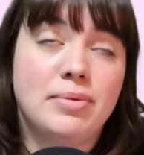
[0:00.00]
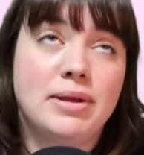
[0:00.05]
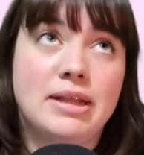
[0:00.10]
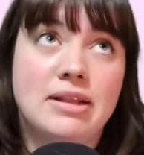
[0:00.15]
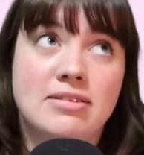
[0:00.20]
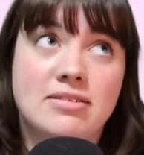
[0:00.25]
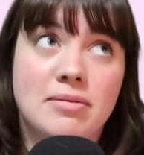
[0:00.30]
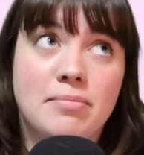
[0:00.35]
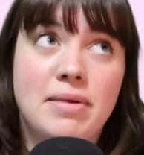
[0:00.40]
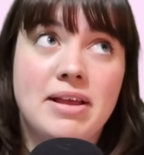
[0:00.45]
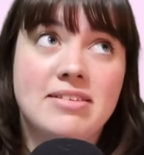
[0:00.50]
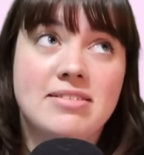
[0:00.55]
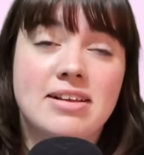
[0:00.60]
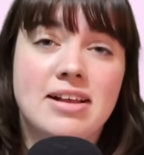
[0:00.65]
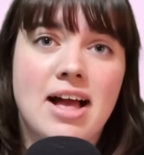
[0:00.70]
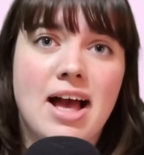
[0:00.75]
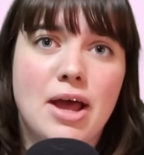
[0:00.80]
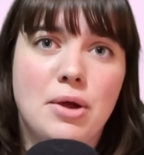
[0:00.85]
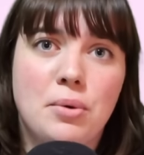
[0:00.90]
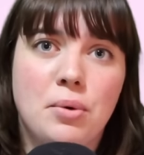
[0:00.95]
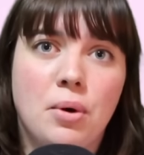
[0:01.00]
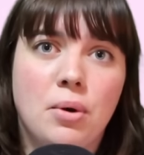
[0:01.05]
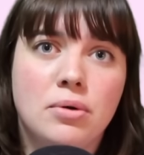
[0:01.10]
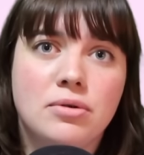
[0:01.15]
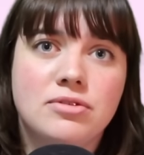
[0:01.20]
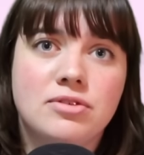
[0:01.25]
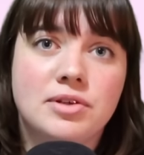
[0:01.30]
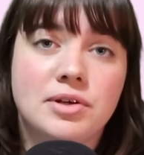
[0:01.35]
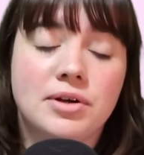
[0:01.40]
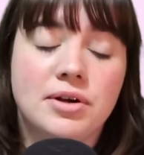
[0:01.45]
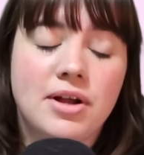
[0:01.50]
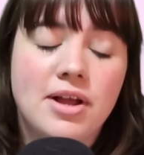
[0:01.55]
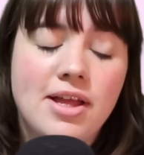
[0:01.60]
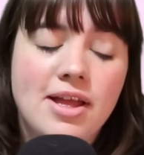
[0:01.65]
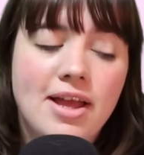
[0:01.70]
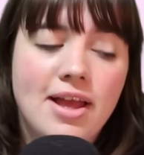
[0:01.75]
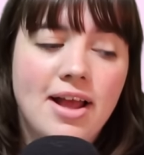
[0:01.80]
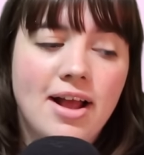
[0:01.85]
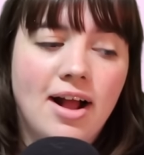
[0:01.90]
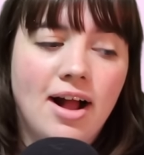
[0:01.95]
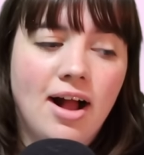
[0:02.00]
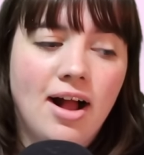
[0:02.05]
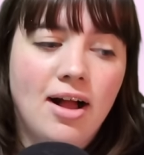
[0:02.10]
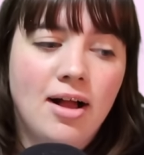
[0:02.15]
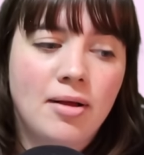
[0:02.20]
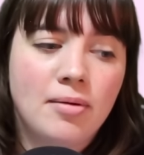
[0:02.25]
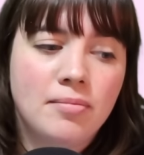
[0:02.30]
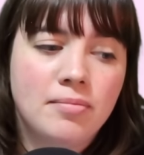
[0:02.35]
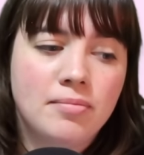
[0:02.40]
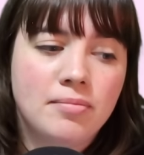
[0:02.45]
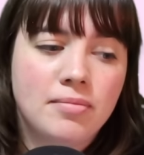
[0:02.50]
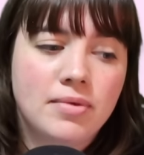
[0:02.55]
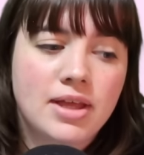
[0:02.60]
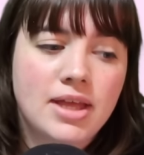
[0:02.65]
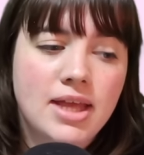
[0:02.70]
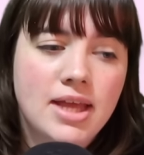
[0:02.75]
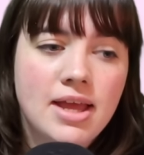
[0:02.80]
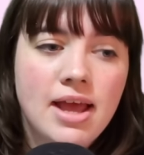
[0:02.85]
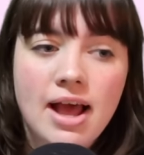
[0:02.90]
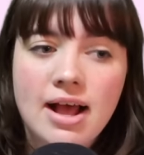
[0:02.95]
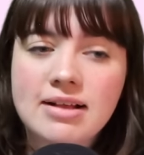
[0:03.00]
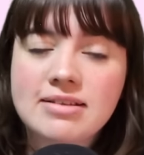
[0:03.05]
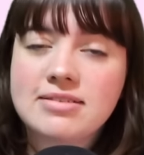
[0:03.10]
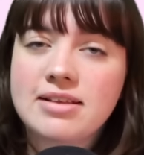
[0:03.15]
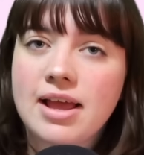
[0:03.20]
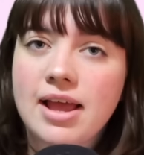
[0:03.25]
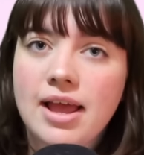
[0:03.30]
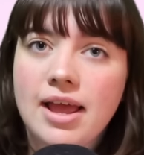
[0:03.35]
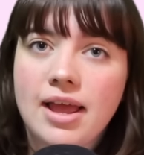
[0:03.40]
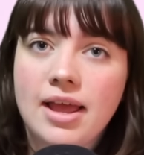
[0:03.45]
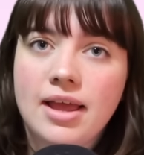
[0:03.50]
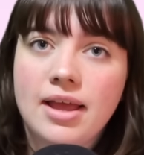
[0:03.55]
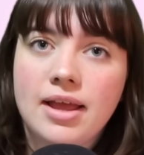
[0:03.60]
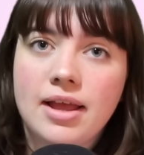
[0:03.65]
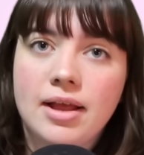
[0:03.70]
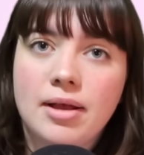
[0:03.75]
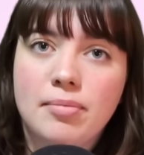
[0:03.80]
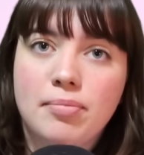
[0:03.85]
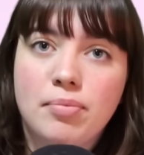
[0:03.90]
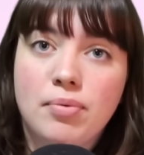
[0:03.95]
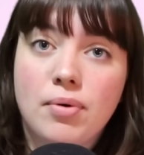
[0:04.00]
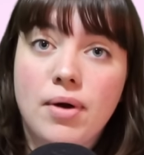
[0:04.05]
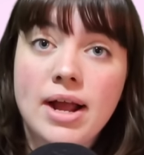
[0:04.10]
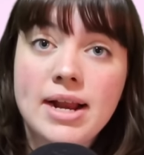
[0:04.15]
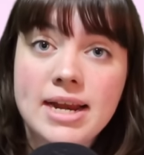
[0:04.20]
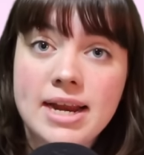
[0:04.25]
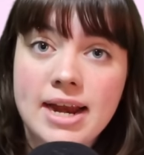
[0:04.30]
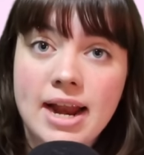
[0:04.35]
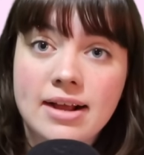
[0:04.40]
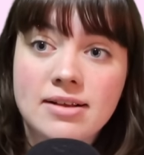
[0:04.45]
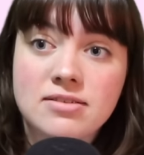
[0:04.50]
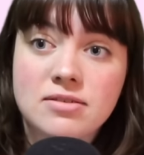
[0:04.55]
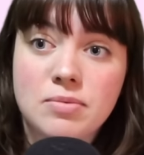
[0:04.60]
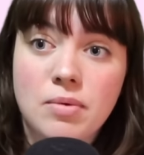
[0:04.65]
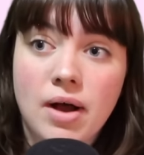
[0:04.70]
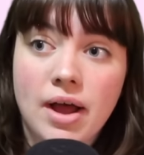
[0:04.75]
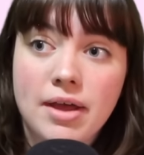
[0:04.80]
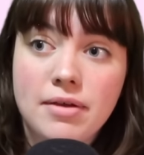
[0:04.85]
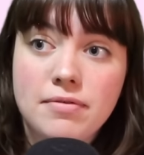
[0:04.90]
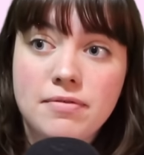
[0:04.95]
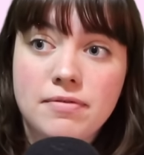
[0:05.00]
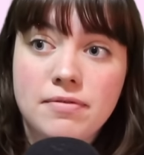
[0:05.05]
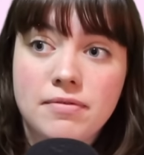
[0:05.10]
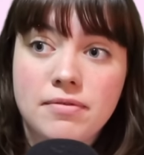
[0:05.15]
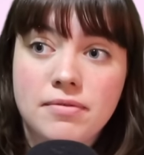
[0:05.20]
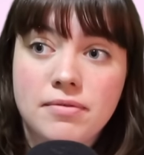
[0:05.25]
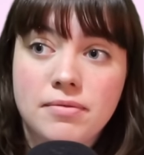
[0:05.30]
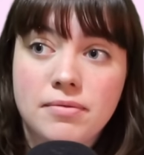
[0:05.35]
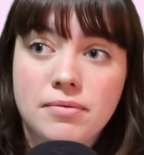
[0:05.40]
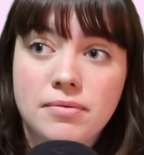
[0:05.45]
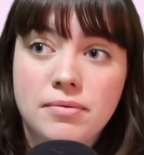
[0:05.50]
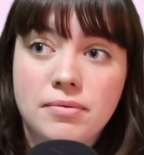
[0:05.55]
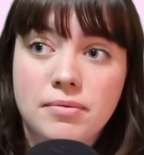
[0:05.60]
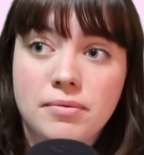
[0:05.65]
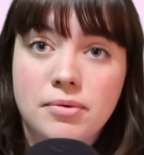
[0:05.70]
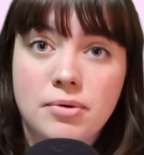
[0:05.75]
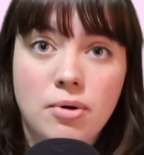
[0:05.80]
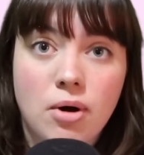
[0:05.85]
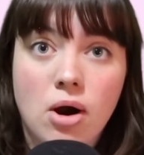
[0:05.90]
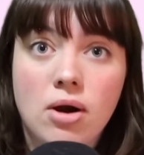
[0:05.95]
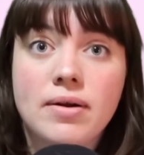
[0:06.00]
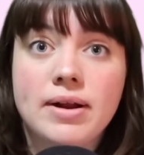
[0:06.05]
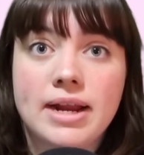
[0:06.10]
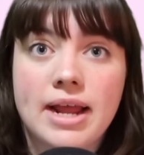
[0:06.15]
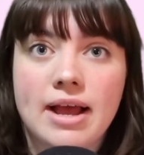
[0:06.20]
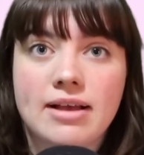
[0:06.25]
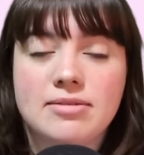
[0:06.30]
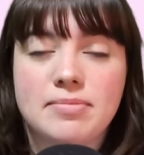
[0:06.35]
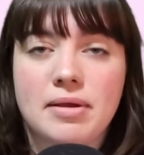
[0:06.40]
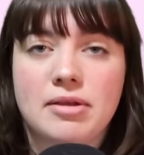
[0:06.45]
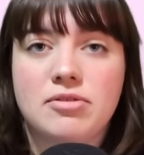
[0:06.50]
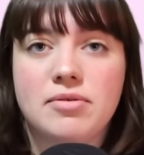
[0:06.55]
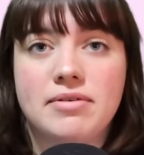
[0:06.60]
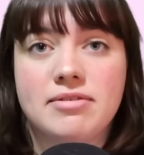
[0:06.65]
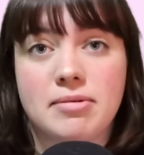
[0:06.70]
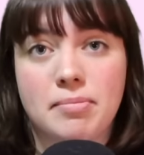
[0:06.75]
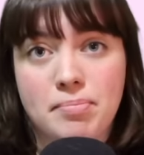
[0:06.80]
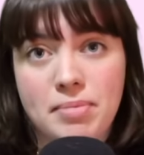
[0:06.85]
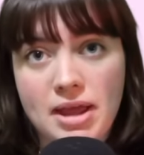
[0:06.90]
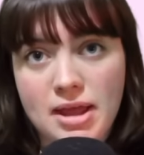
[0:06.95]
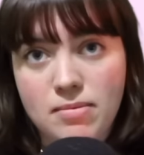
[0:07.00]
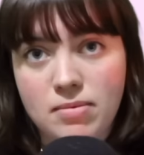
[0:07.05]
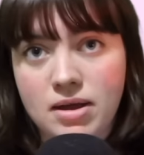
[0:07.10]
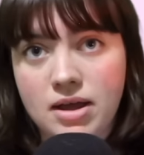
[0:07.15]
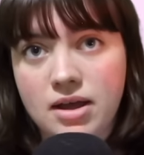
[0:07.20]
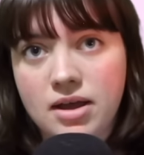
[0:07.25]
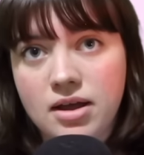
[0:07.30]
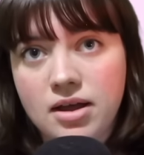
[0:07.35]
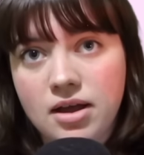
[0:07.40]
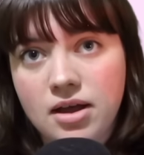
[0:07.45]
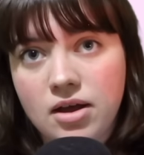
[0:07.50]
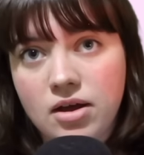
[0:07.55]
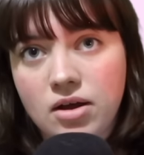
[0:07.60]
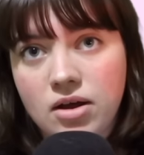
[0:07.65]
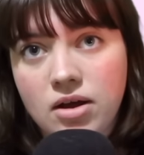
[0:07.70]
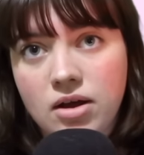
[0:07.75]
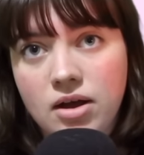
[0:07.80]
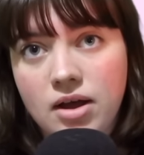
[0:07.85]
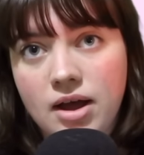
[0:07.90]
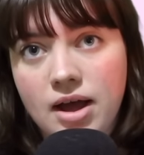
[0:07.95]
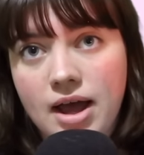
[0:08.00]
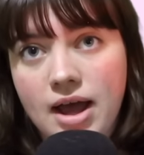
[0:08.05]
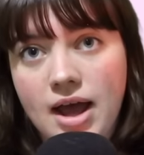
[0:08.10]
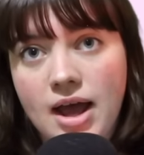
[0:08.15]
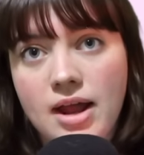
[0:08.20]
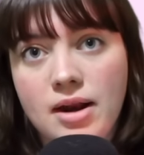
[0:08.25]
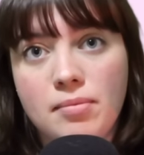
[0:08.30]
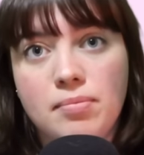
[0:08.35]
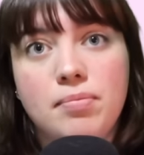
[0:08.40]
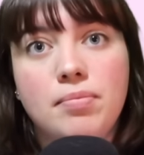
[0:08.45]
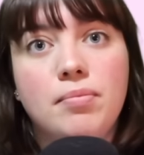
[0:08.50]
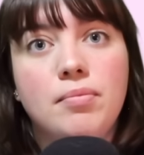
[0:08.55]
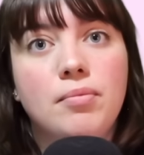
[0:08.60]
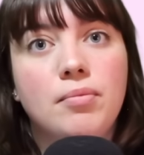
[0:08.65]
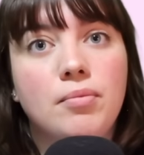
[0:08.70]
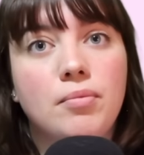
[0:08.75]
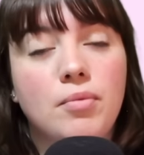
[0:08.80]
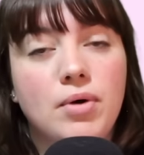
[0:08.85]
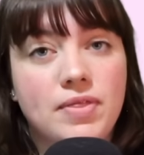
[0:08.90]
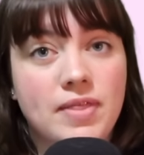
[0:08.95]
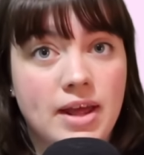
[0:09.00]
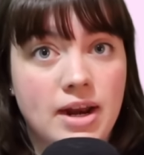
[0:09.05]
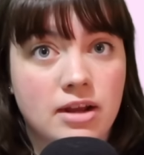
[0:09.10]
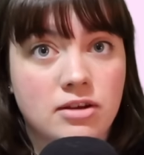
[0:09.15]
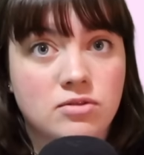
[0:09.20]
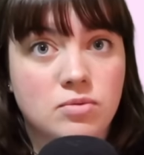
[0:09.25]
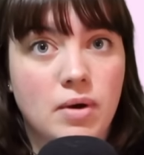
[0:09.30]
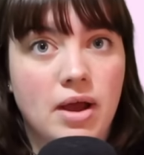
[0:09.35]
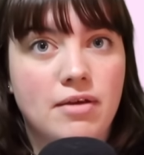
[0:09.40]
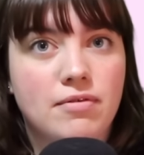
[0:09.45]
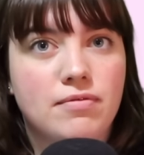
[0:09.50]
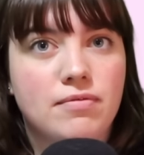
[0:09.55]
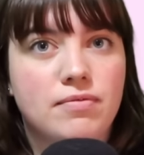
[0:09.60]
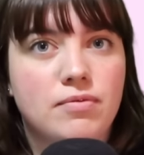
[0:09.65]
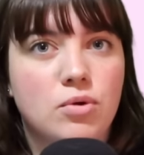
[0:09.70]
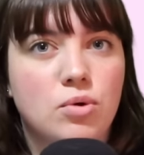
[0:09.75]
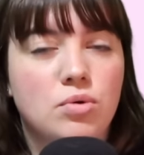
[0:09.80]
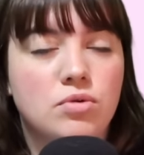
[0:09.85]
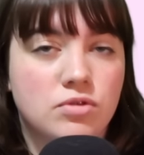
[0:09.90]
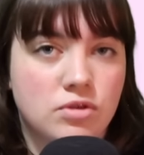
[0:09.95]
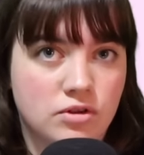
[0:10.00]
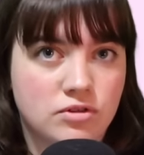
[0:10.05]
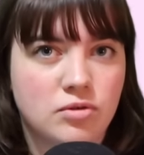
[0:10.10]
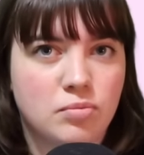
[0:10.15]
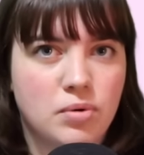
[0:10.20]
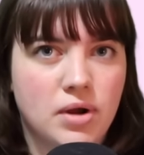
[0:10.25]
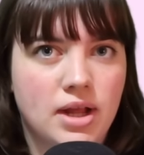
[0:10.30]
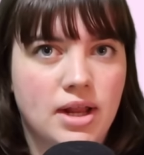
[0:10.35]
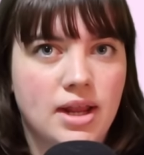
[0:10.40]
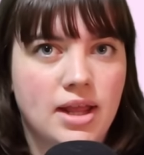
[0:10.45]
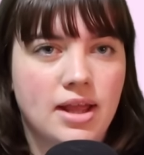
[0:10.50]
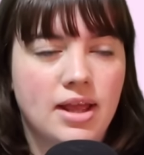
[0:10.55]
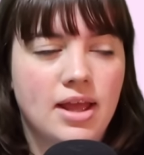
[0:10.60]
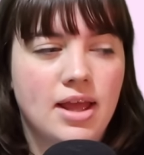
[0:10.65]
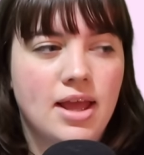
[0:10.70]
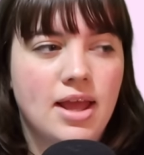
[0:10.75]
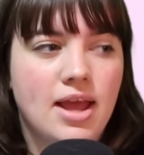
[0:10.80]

being this amazing guy who holds her, he has a pregnant ex-wife who already has a baby. So he has a baby and with that ex-wife who's also pregnant.